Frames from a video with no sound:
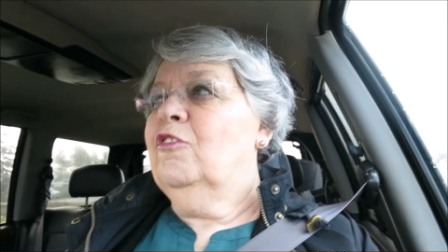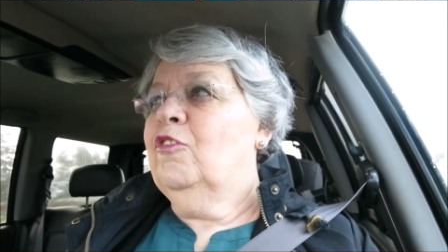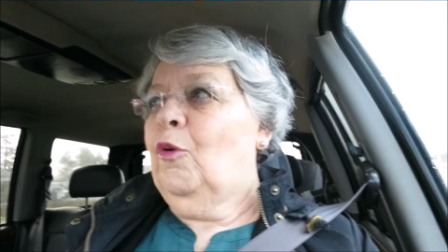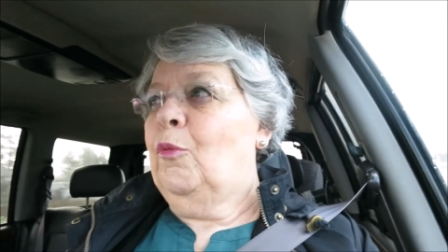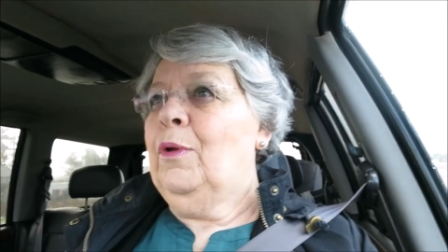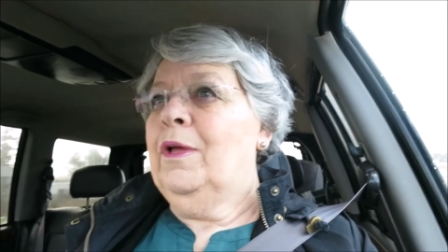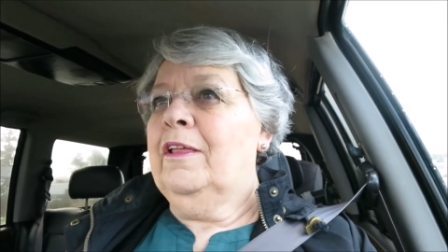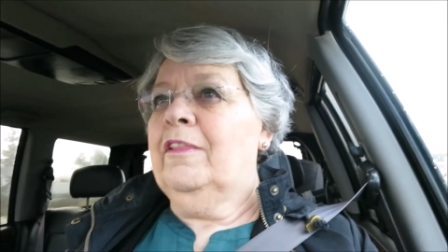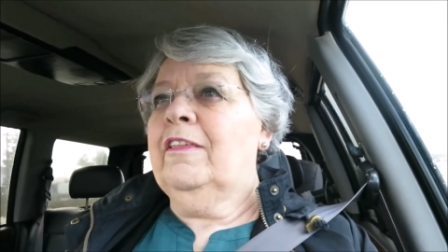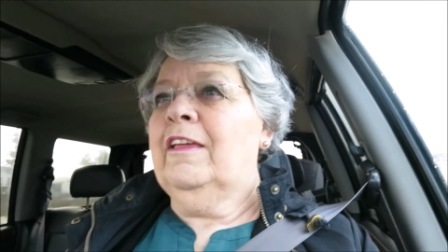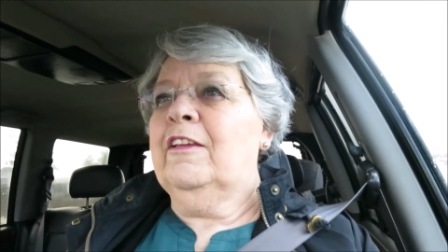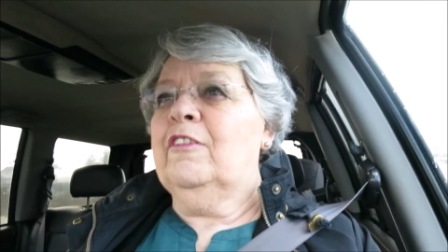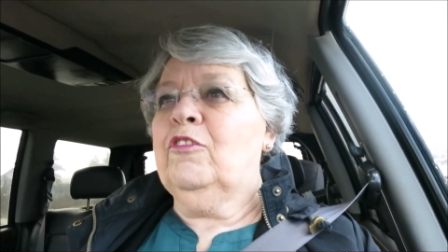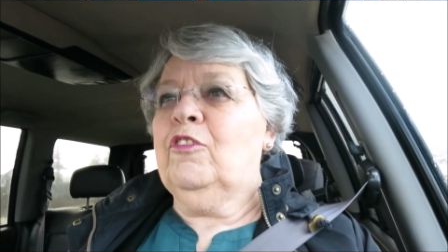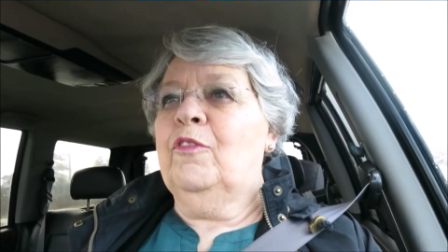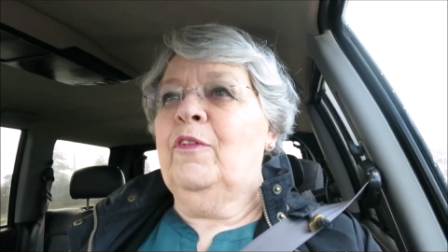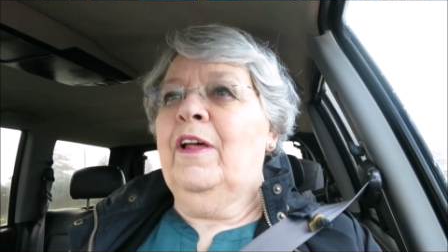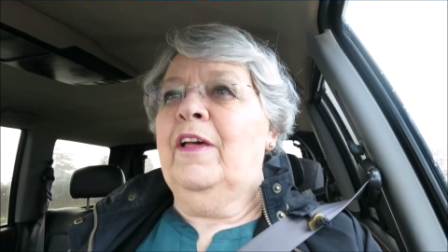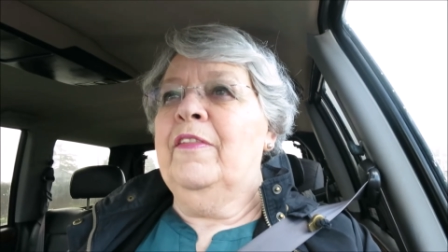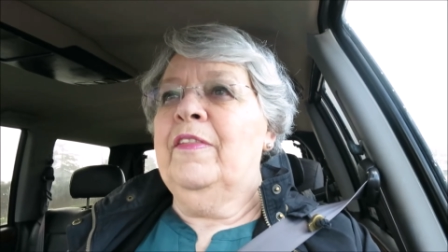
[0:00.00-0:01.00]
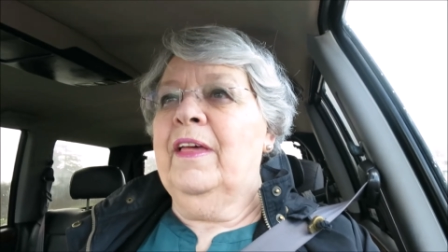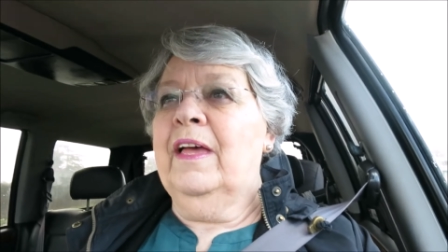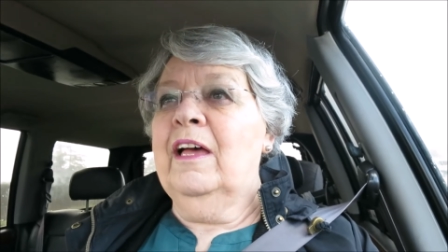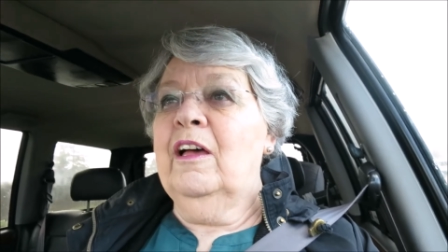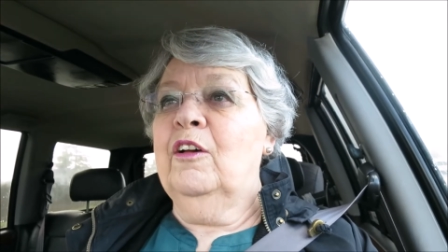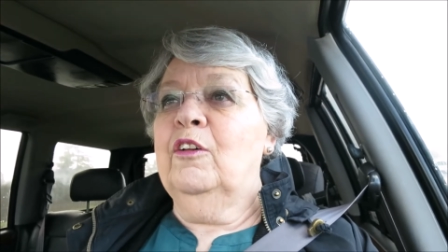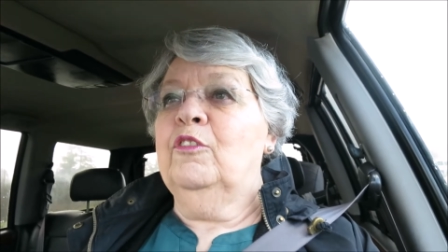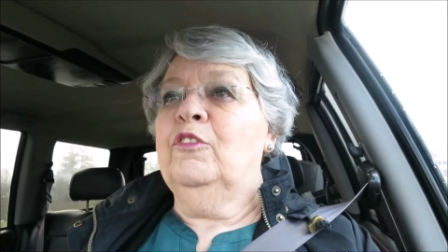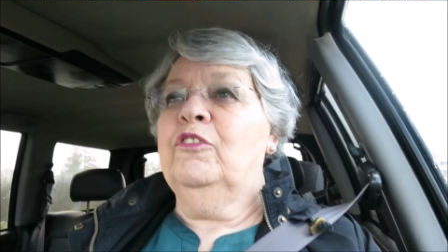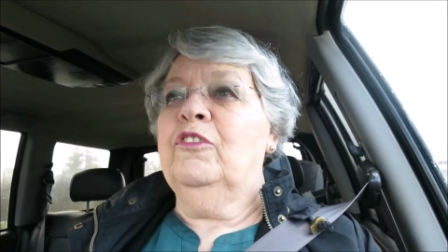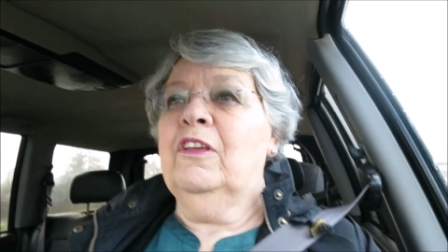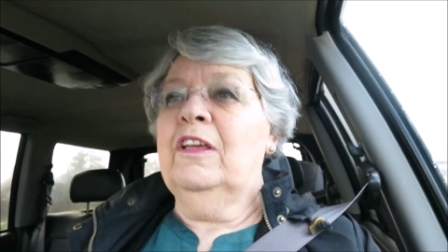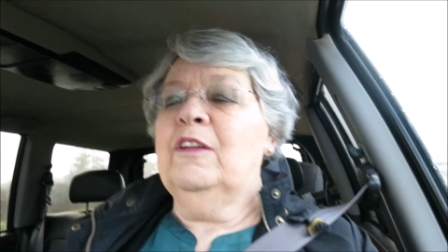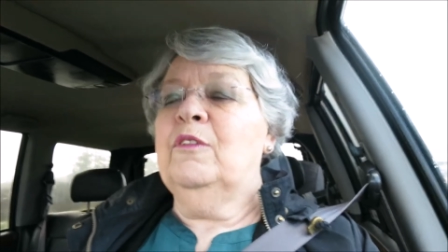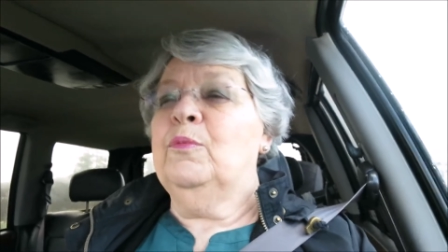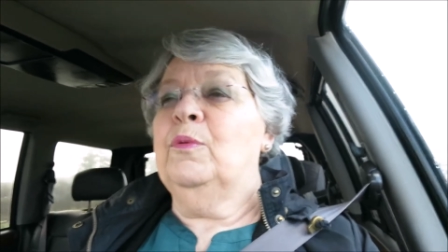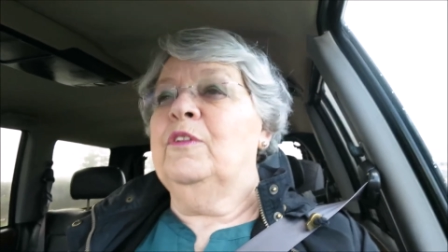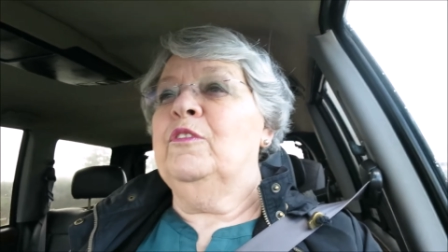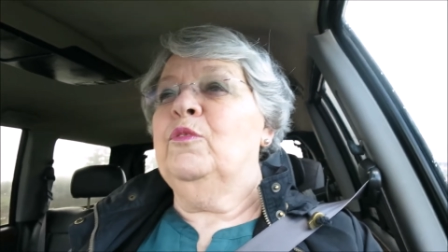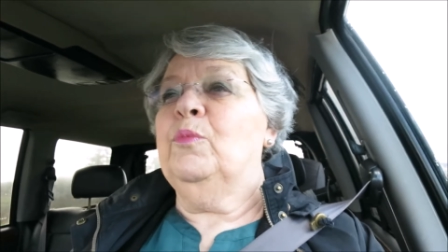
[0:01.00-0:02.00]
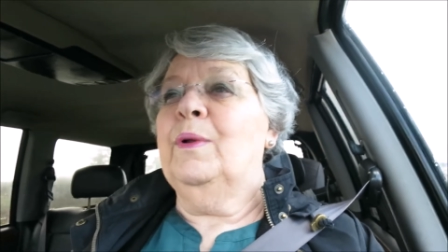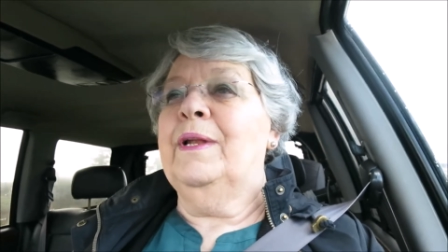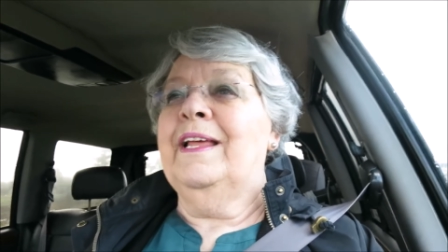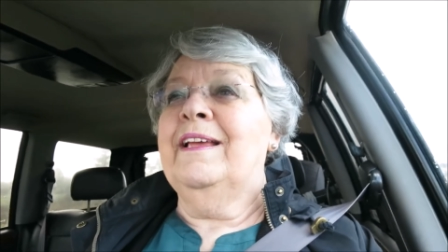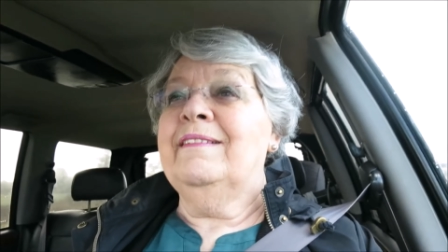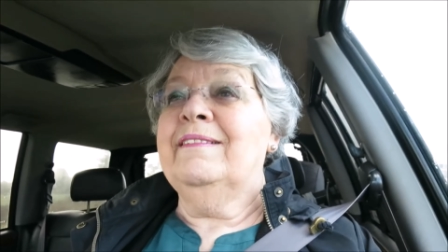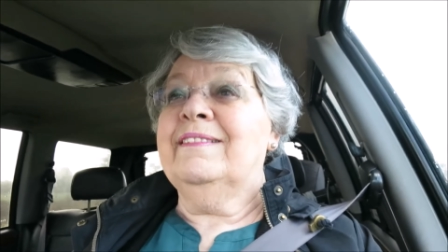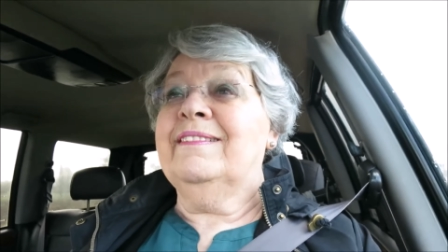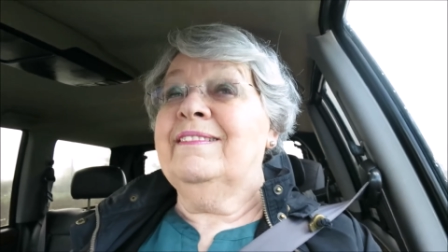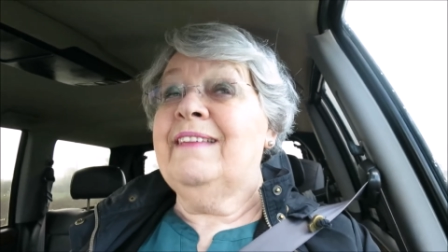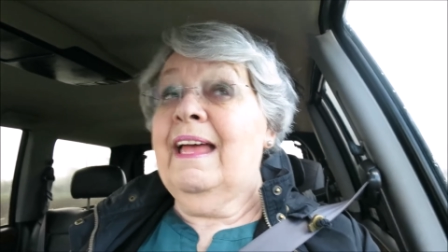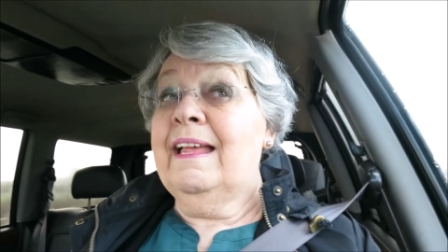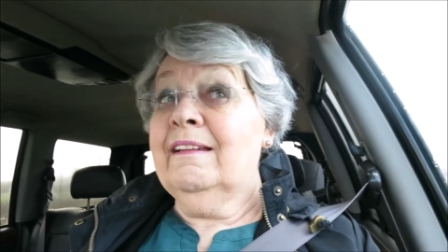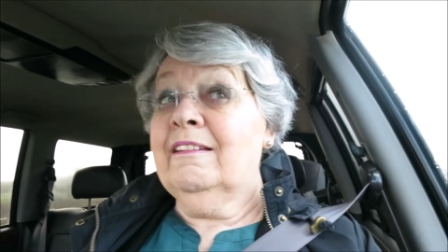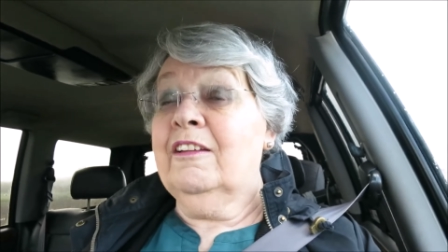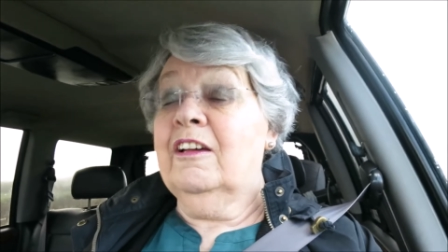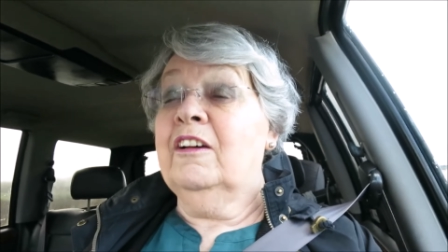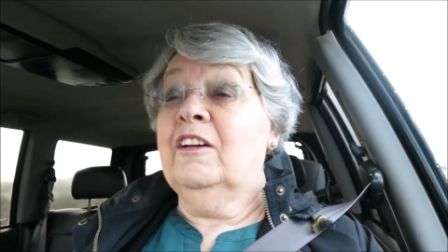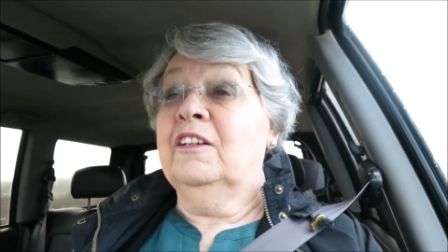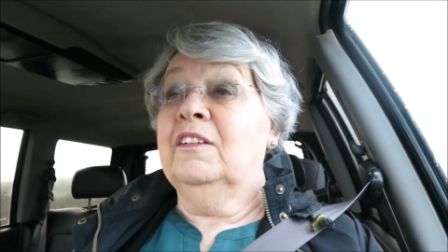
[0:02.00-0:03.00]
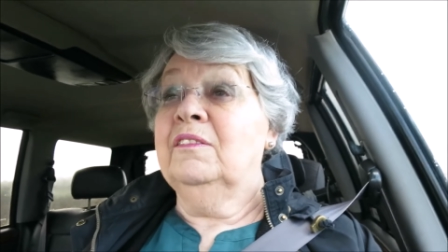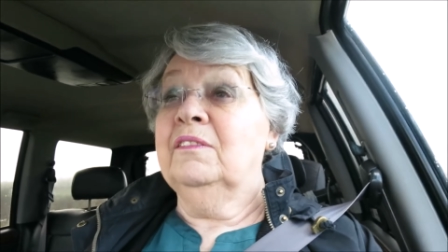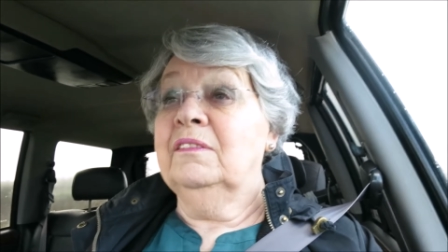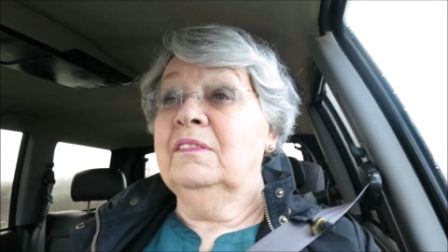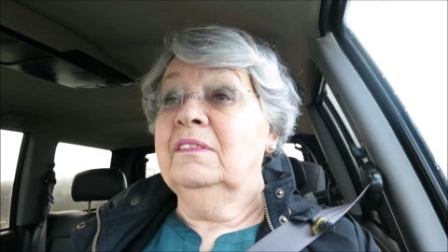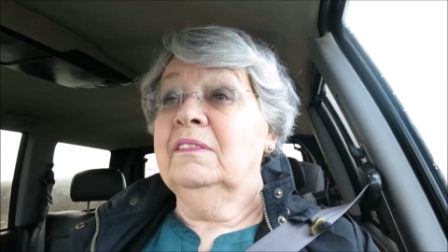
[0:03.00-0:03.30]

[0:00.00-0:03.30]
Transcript: doing things around the house, it was when I sat down,